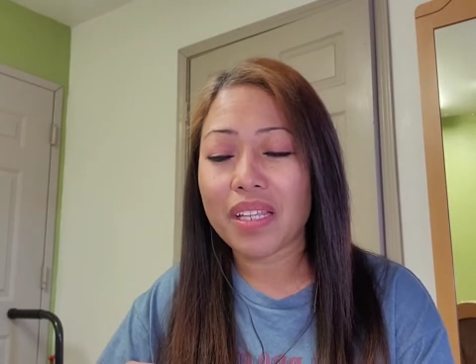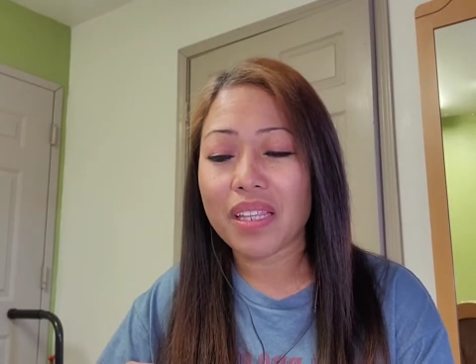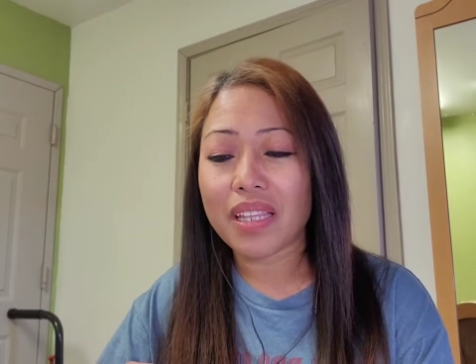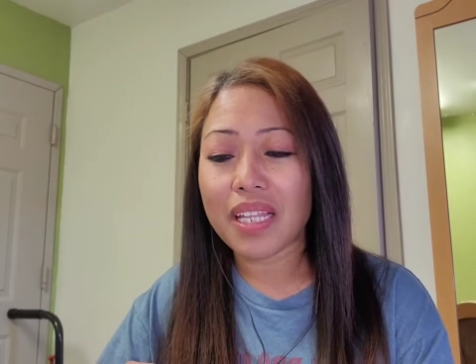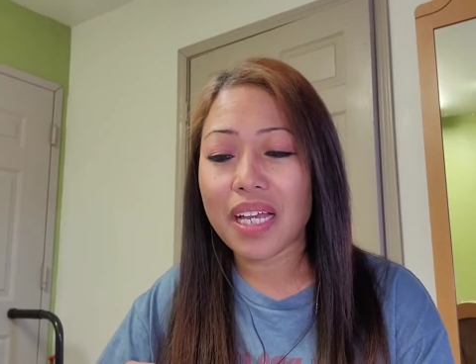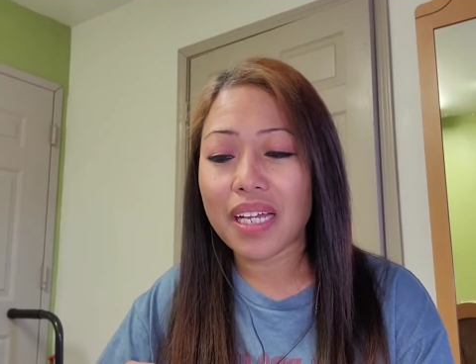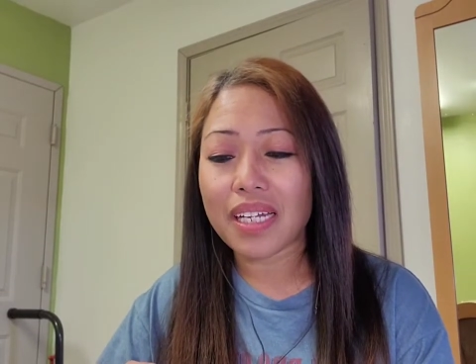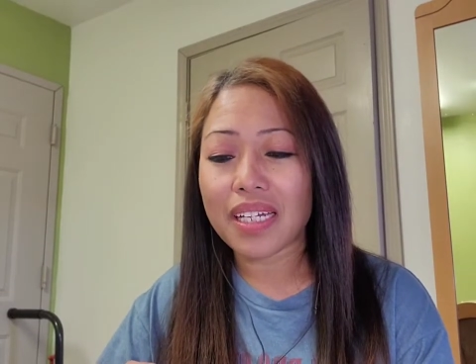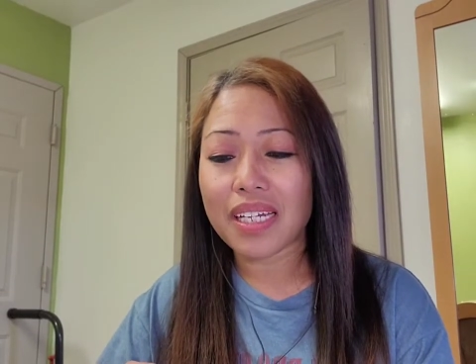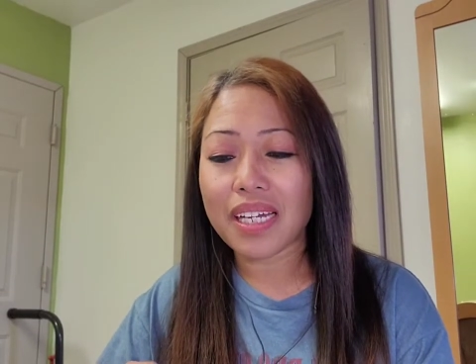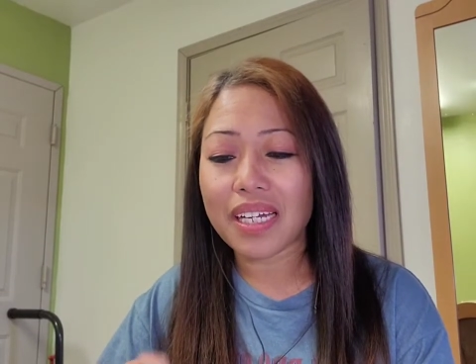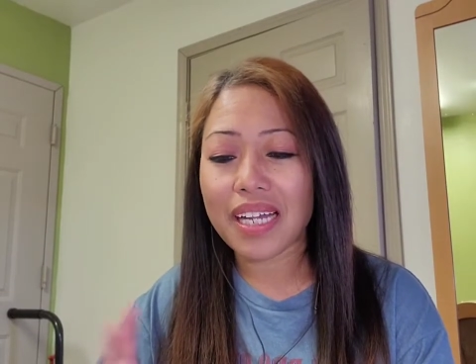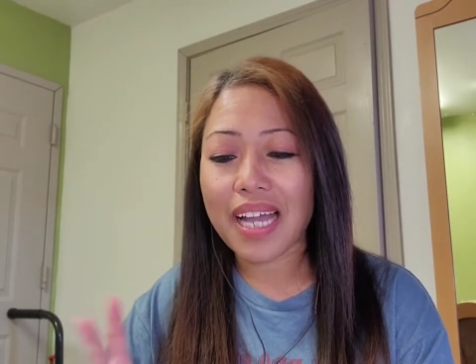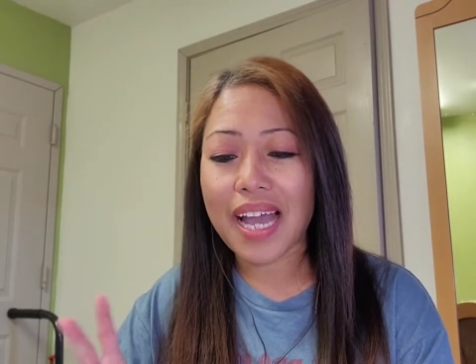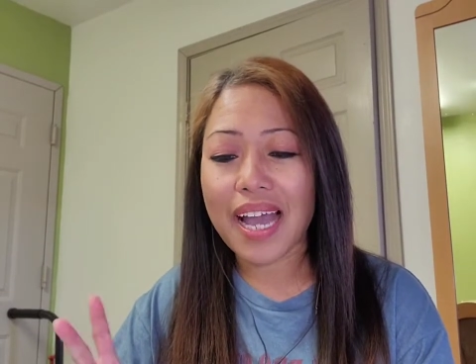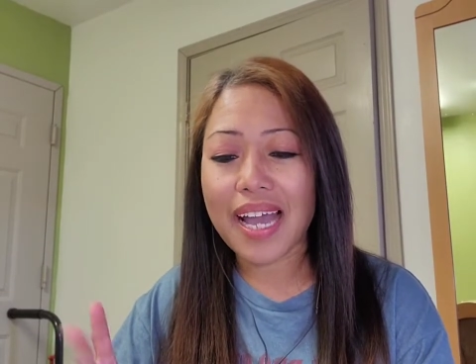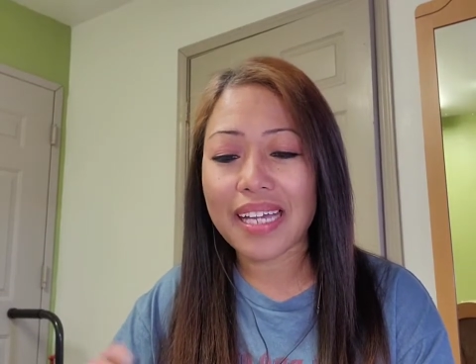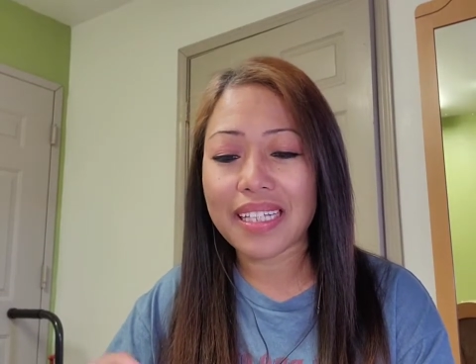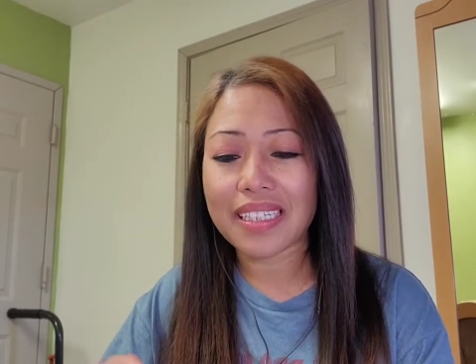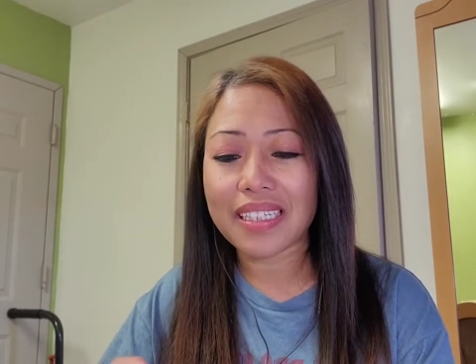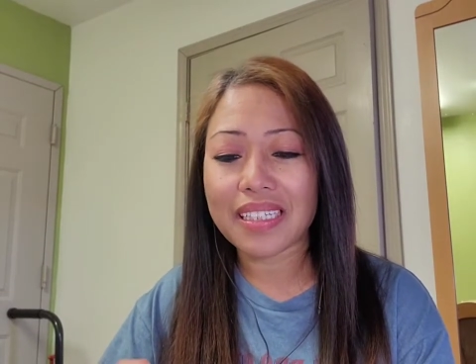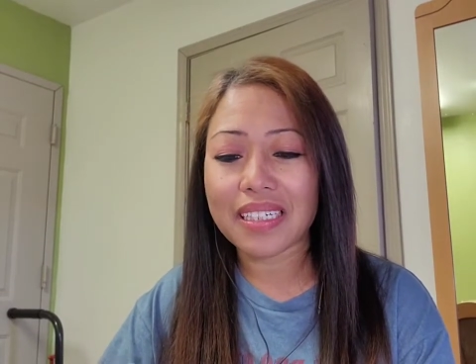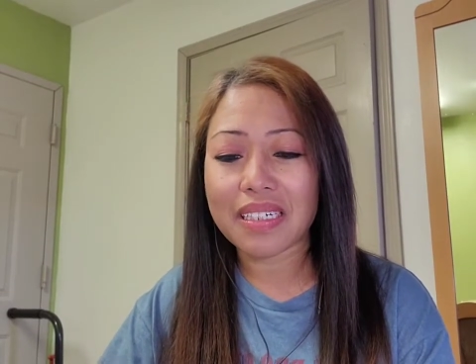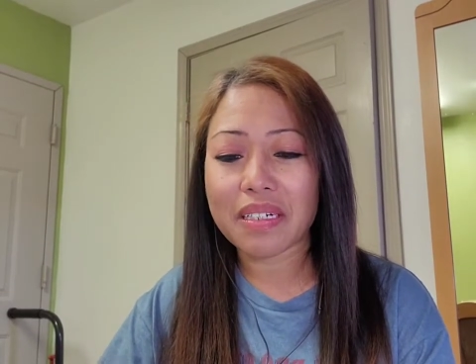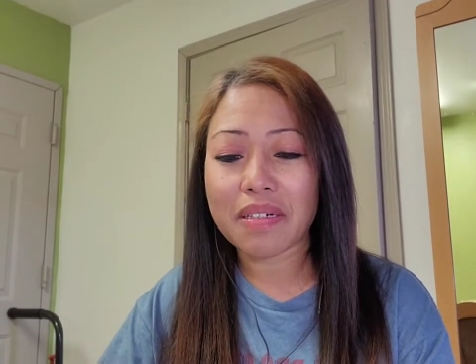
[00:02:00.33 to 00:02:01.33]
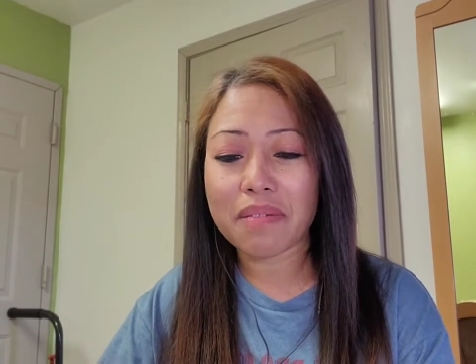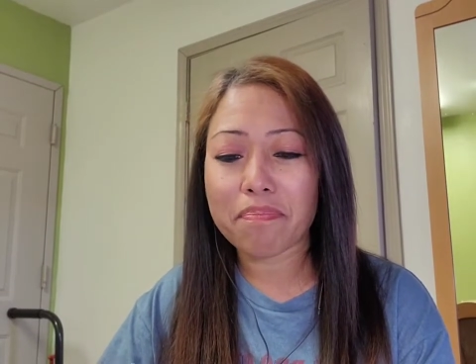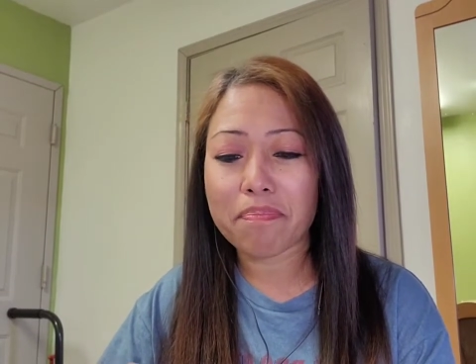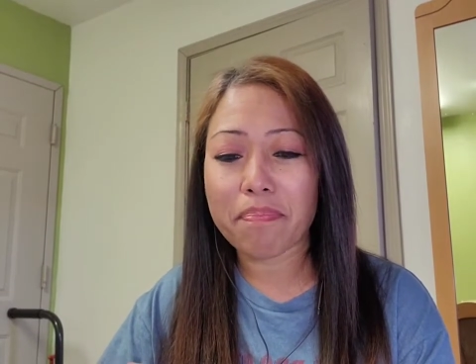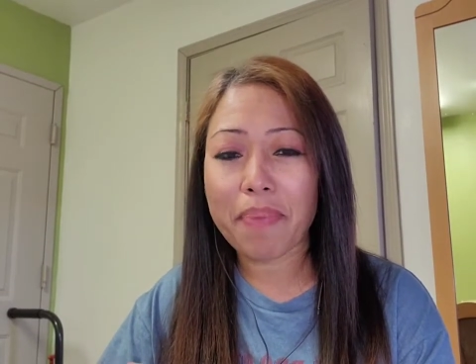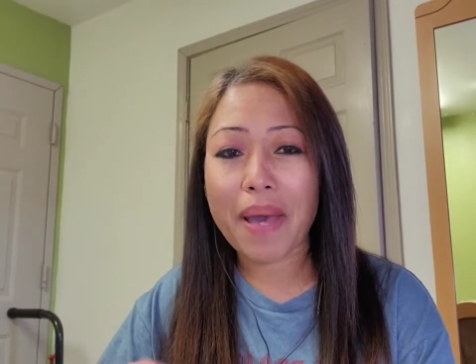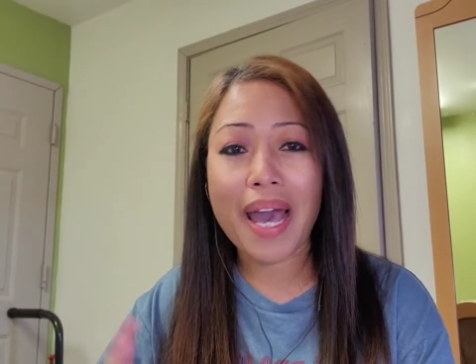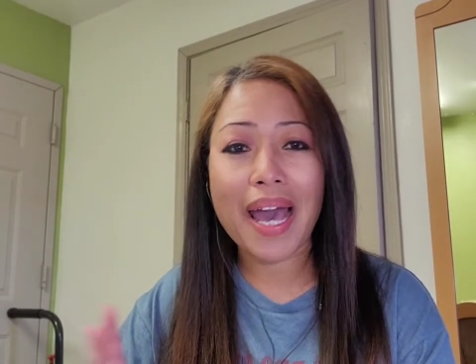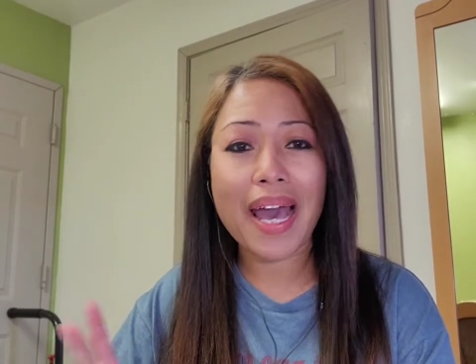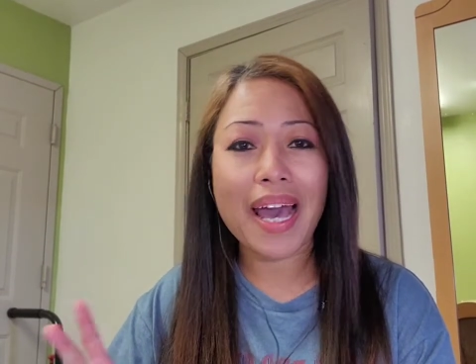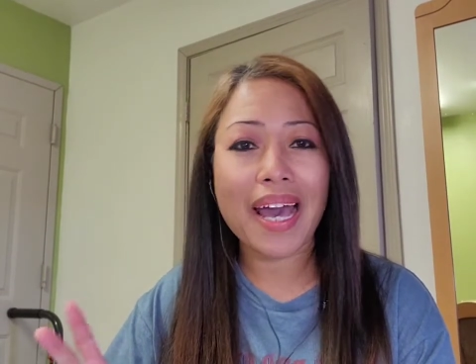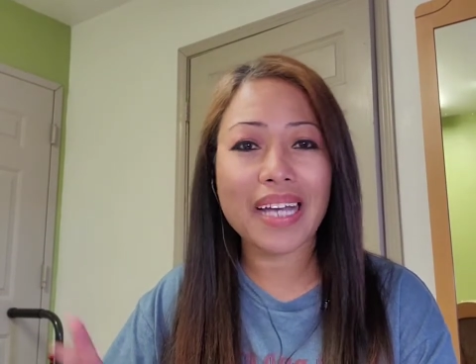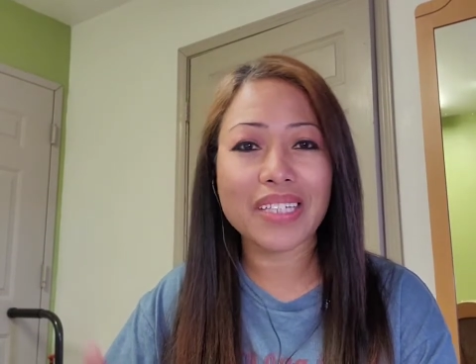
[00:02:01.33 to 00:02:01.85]
like a kind of
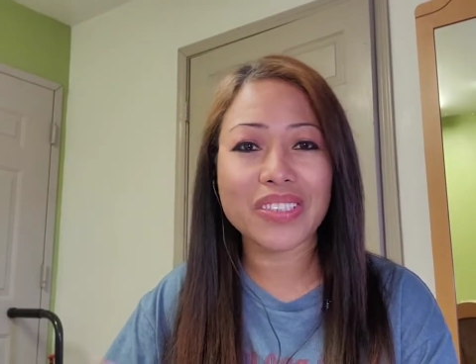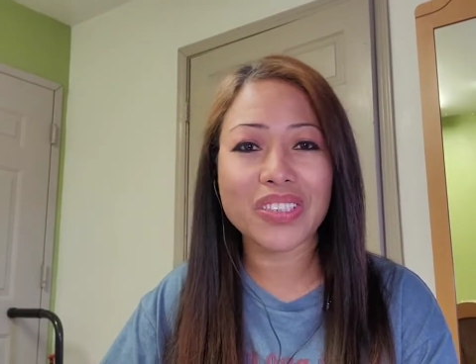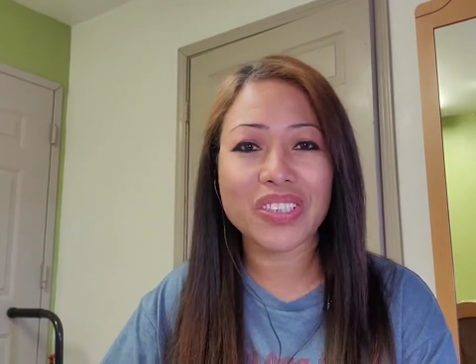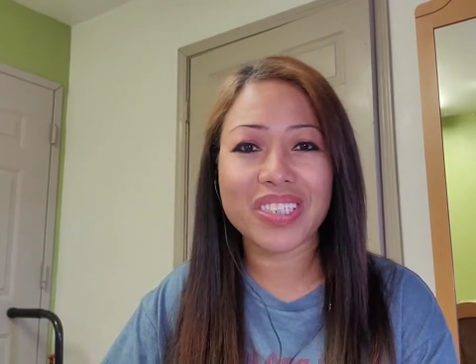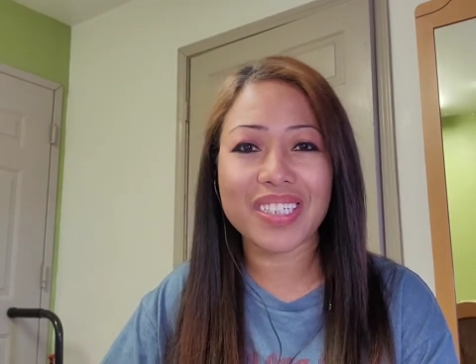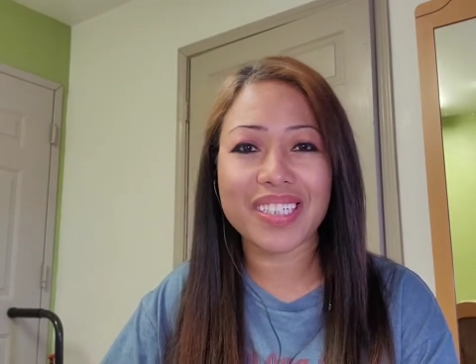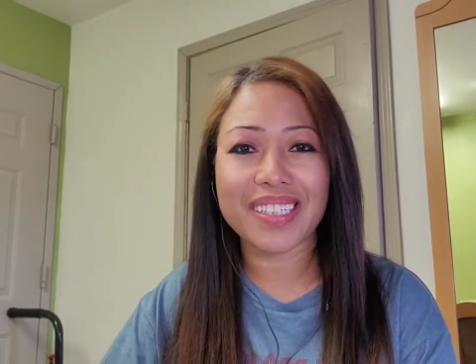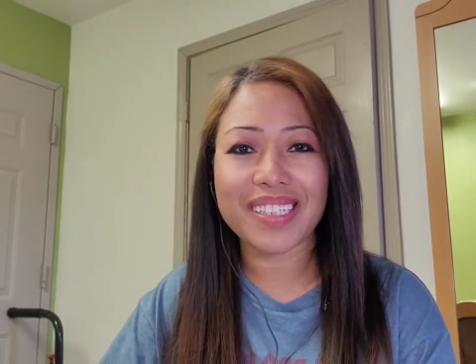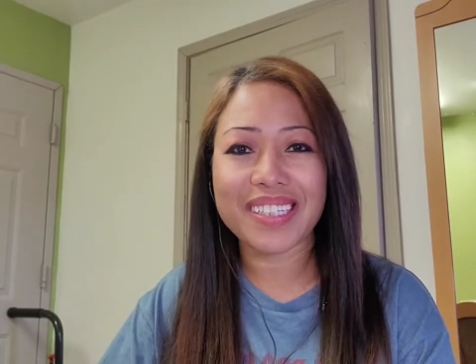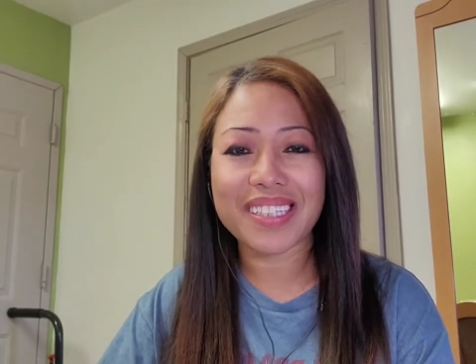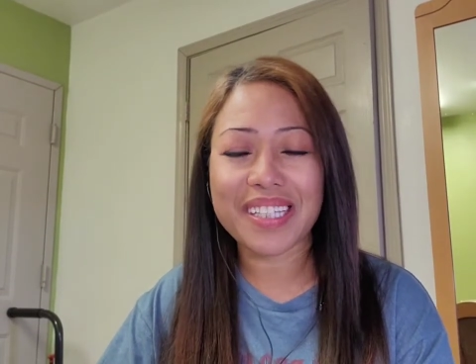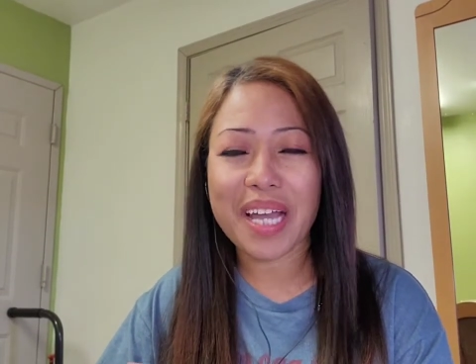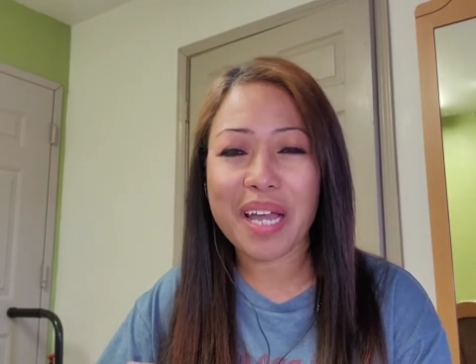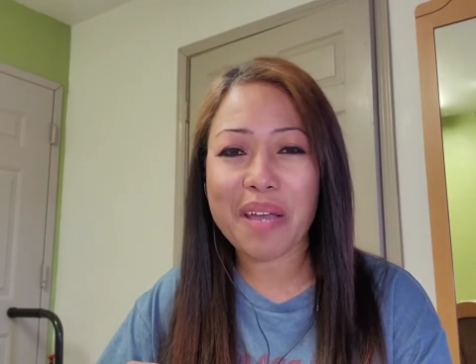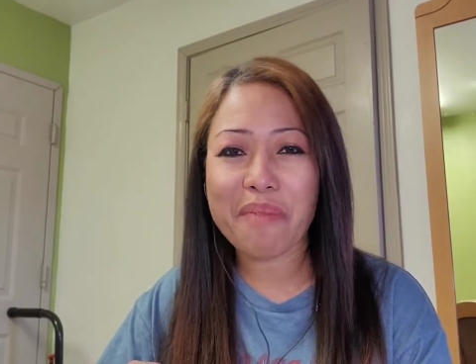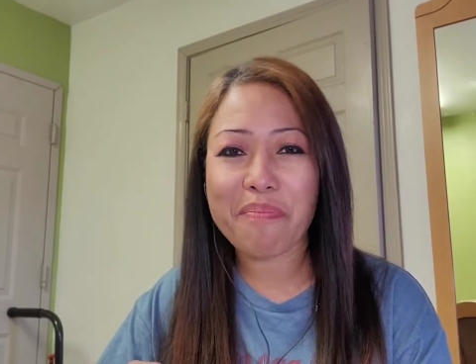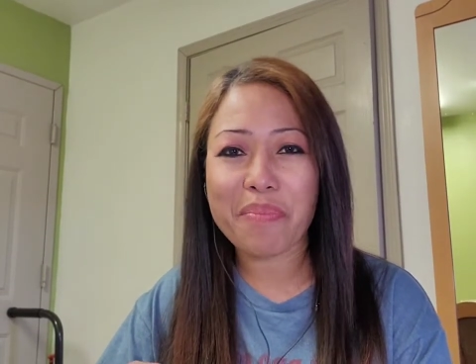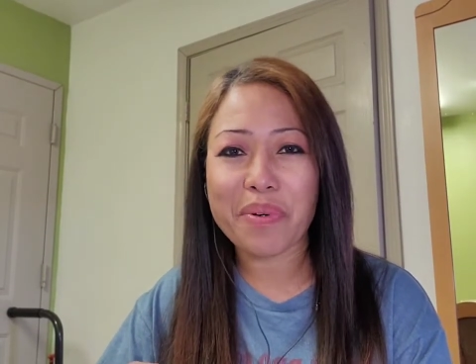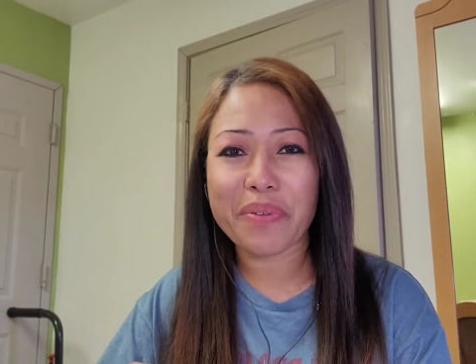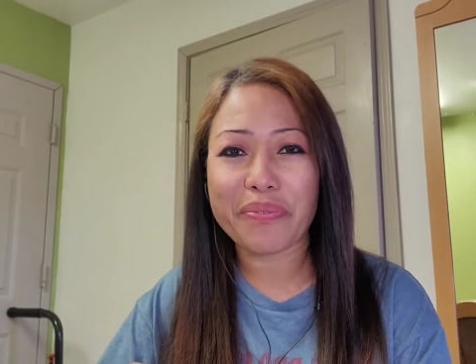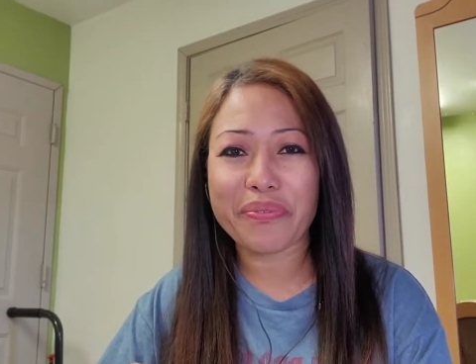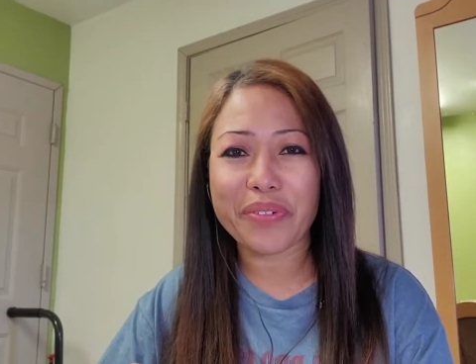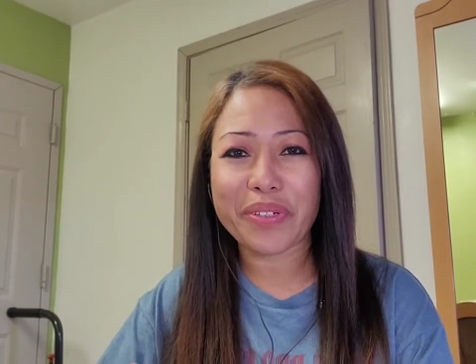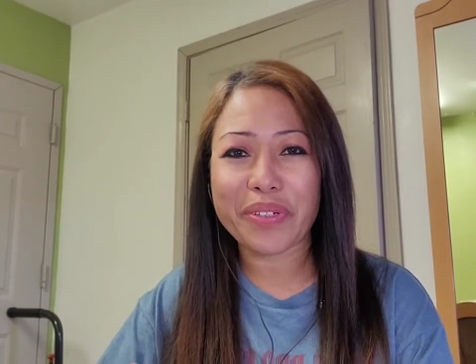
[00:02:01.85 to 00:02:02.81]
pageant type of